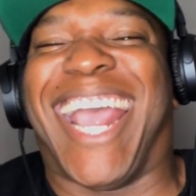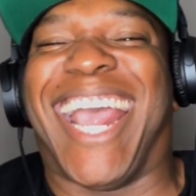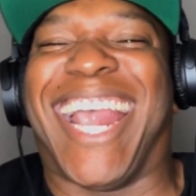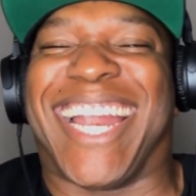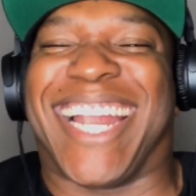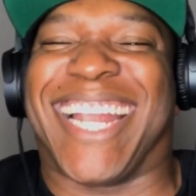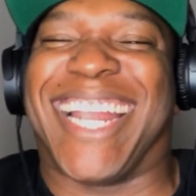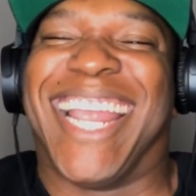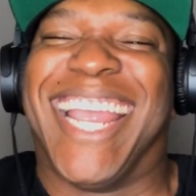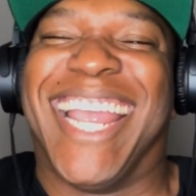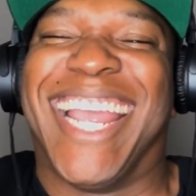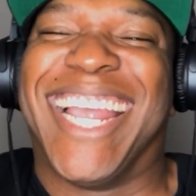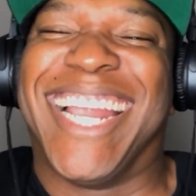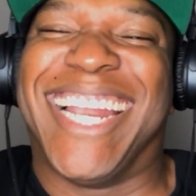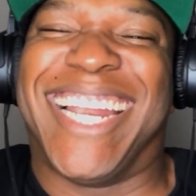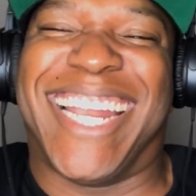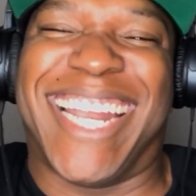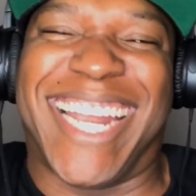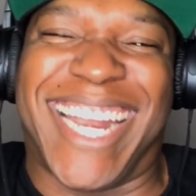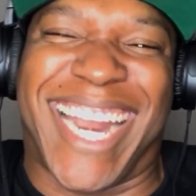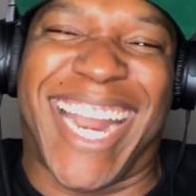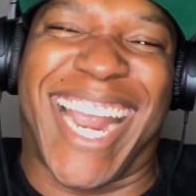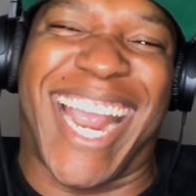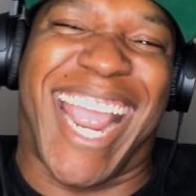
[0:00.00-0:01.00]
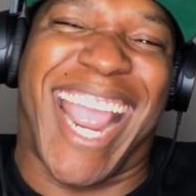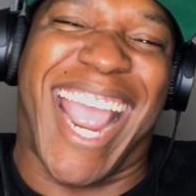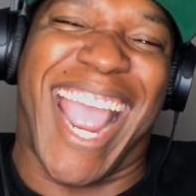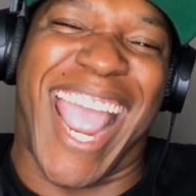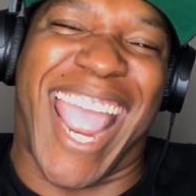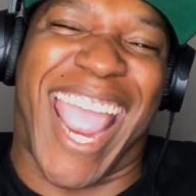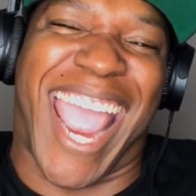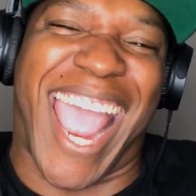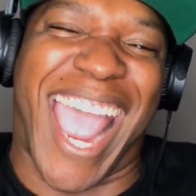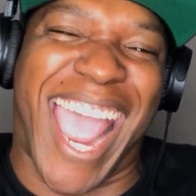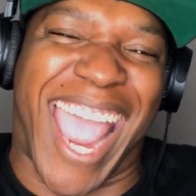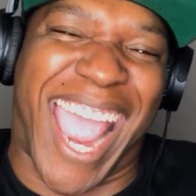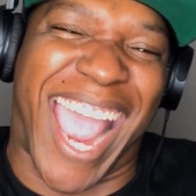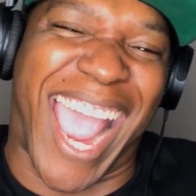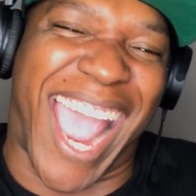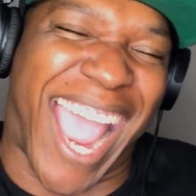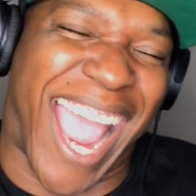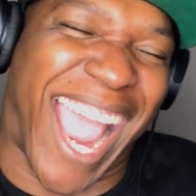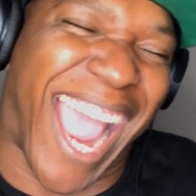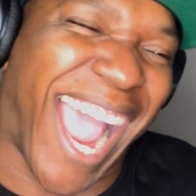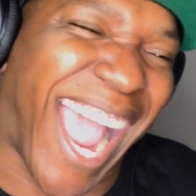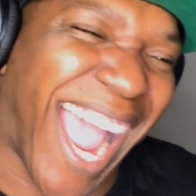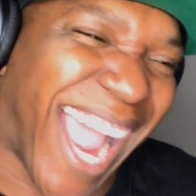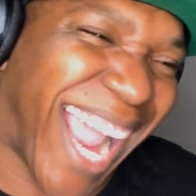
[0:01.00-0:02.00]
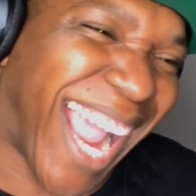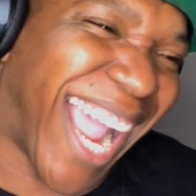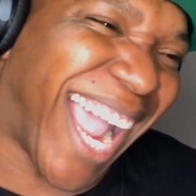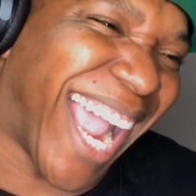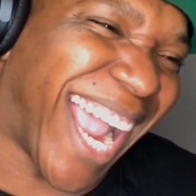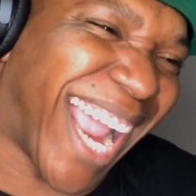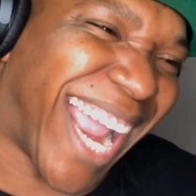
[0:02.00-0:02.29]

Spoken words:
Okay, we'll go with that. I'll give you that.